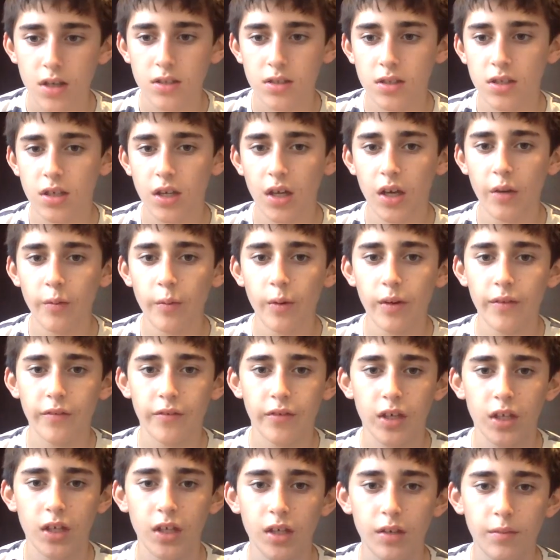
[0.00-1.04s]
Today we're
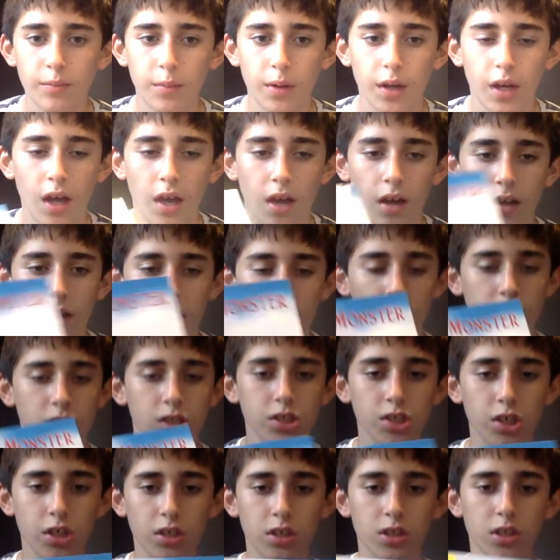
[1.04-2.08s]
reading
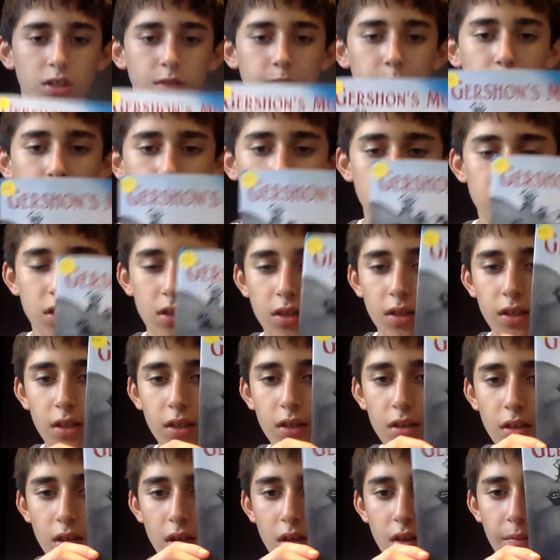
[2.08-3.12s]
Gershon's Monster
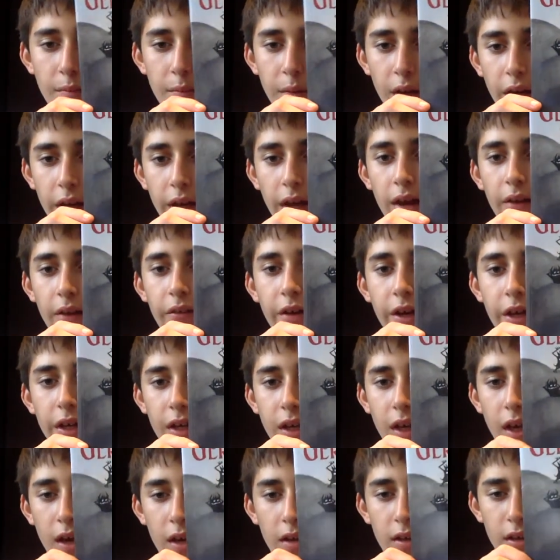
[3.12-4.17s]
by
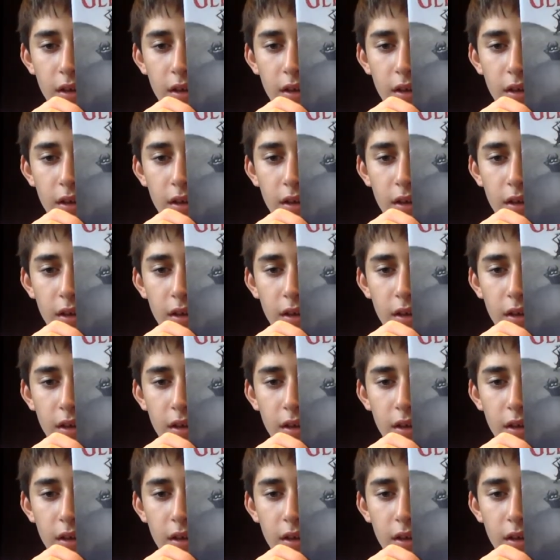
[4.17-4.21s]
Eric